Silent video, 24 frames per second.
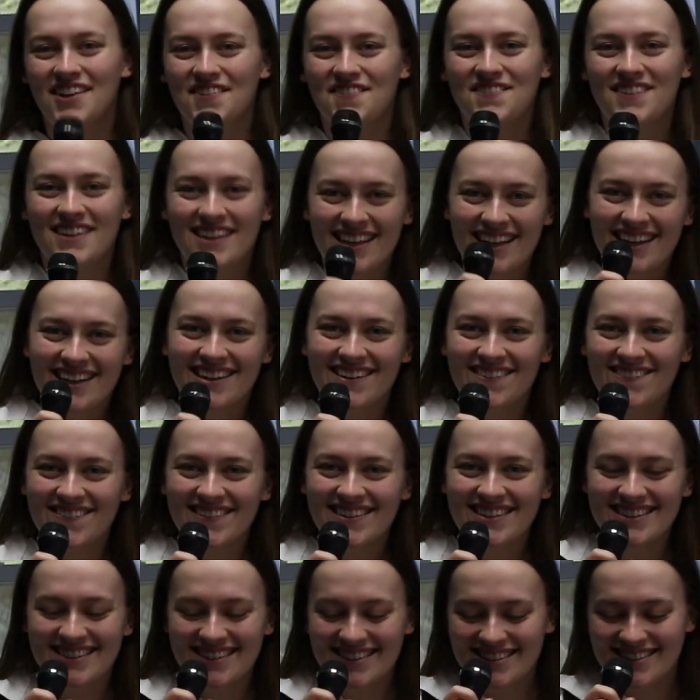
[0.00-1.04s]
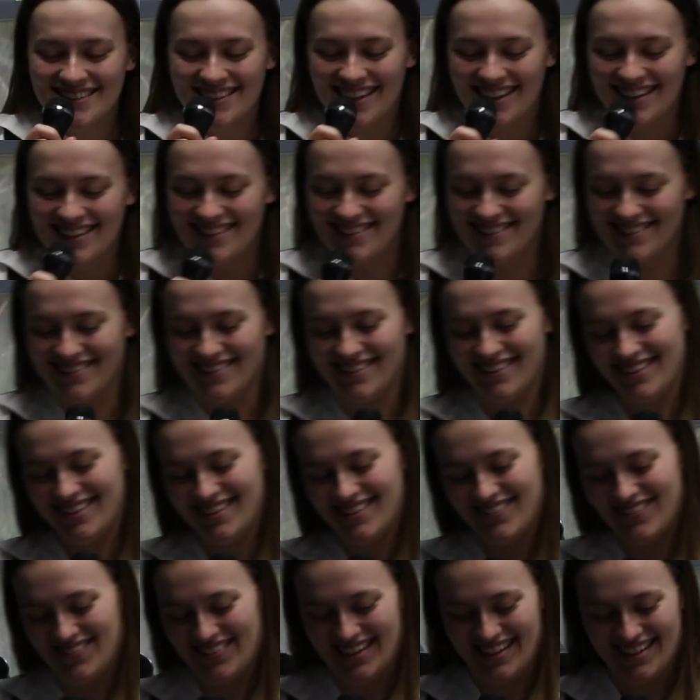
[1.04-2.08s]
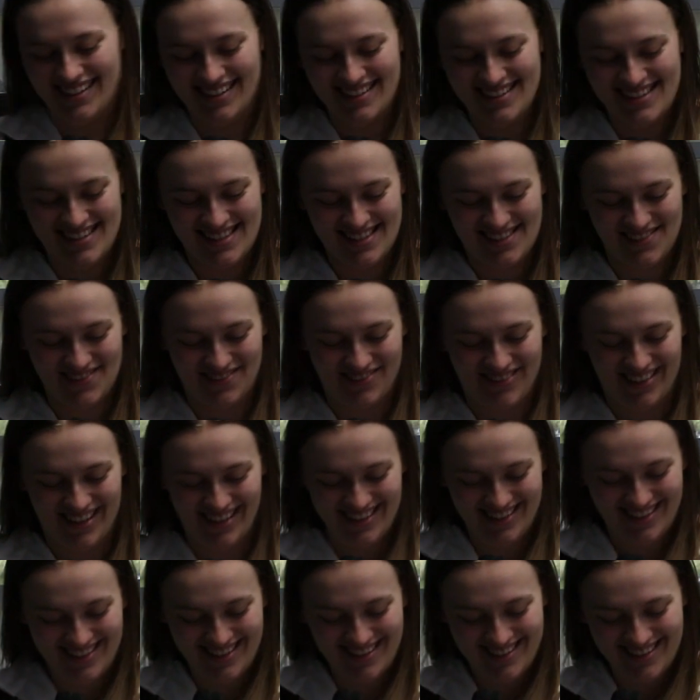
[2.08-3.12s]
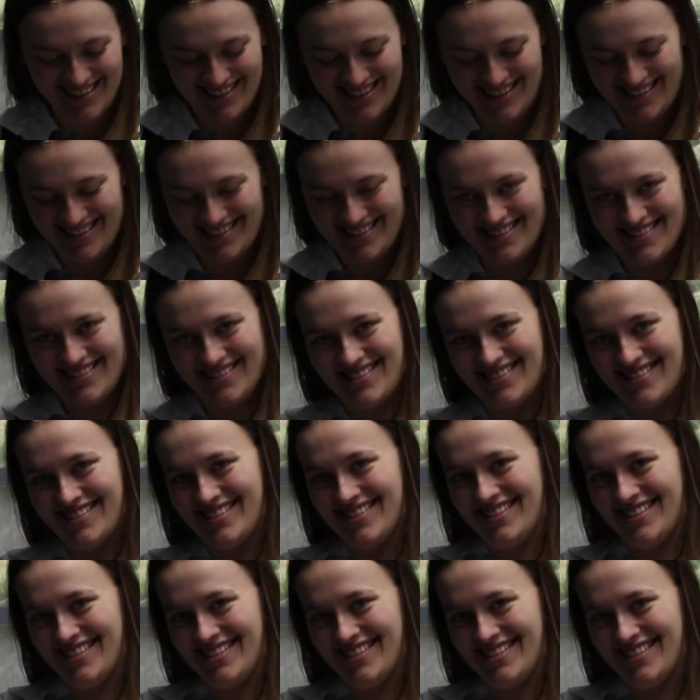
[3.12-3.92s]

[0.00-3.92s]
I feel like a real designer. Look at me, I got swatches.